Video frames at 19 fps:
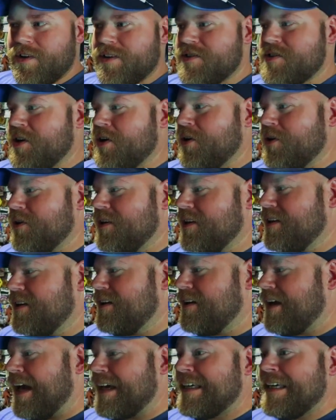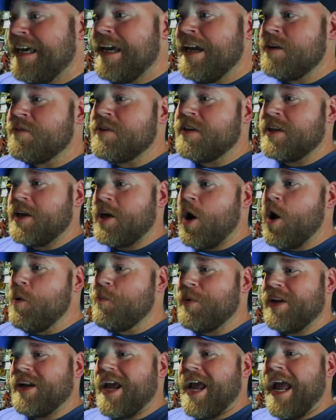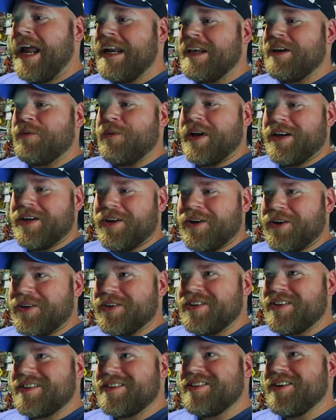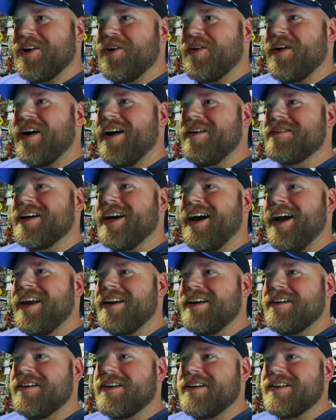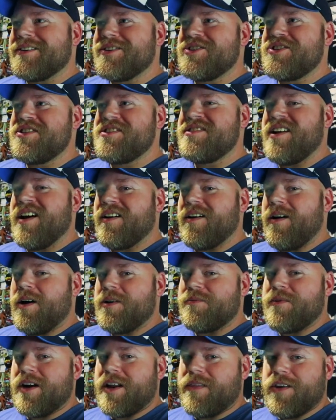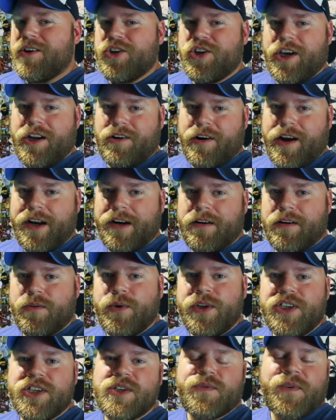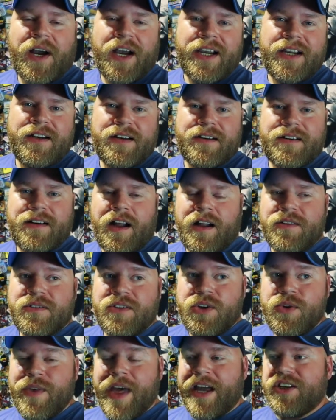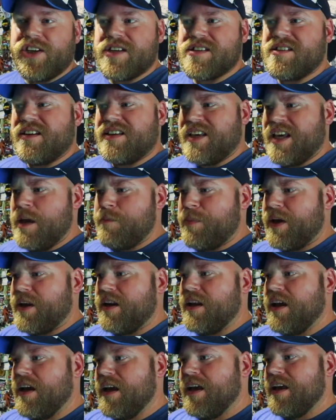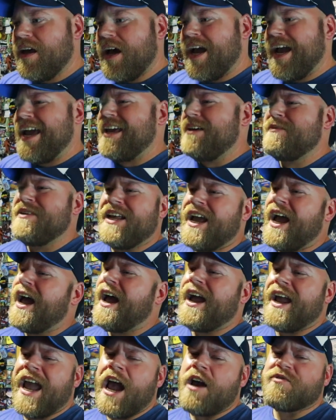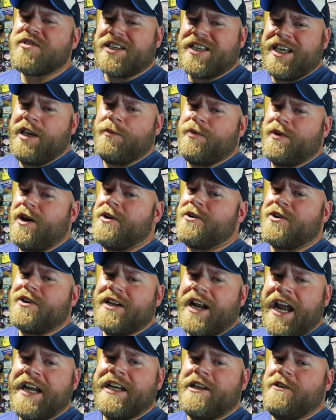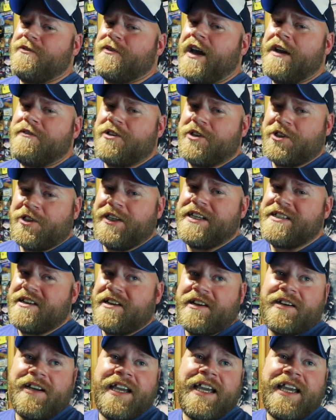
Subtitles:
So I can't really open any windows, so I'm kind of stuck on running the generator, which is fine. I'll do that just to keep it. I have to keep it under 95 degrees in here.